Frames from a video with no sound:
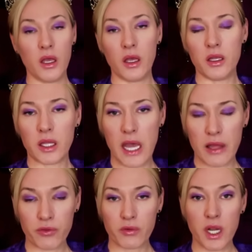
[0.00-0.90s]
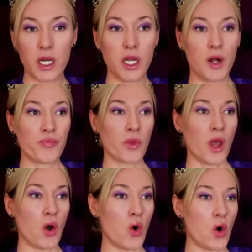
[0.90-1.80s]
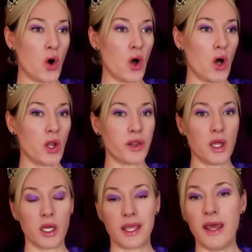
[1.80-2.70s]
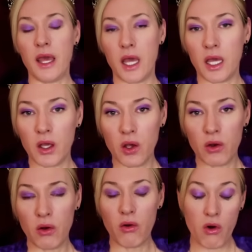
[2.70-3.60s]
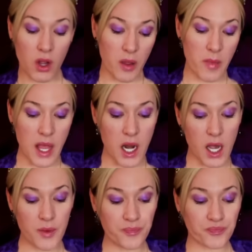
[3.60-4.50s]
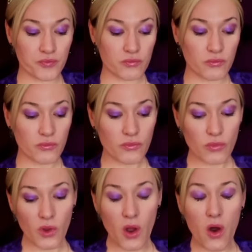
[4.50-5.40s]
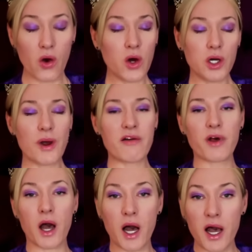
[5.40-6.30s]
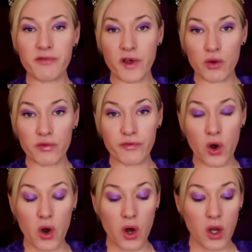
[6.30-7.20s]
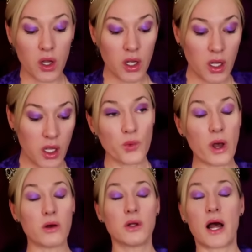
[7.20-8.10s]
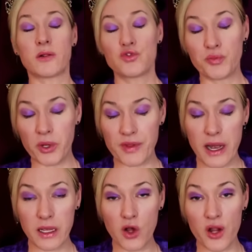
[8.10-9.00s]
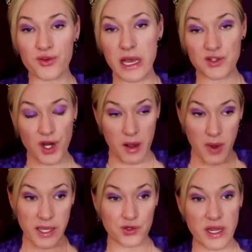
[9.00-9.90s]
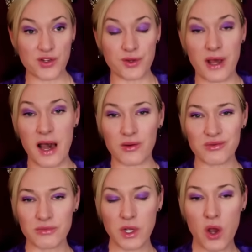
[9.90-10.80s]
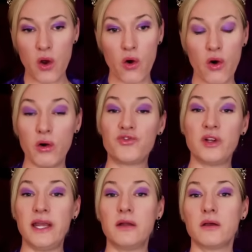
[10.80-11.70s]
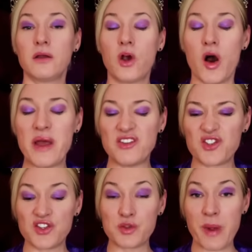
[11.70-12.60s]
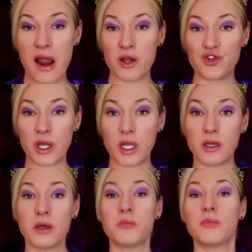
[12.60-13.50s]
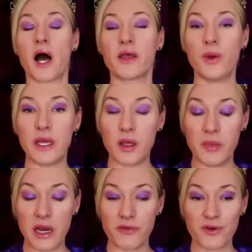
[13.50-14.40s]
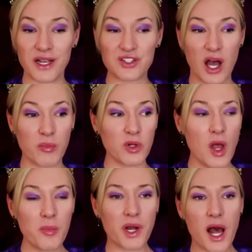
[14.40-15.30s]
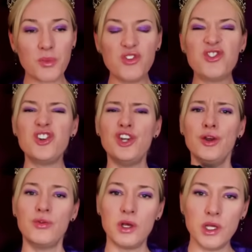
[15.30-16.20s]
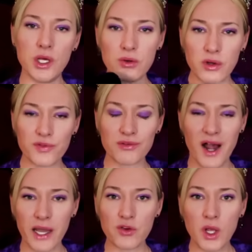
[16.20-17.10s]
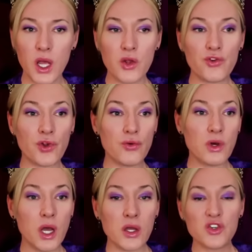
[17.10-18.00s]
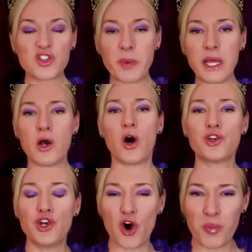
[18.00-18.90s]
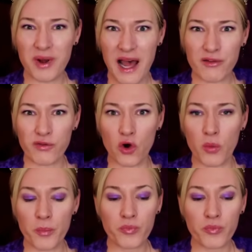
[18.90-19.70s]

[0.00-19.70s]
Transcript: at Catherine or the King or Camilla or whoever I vote for. Well, uh, to put that in context, I might dress you down or delete comments disparaging my Queen Camilla, for example, but I wouldn't denude you of the right to speak on your platform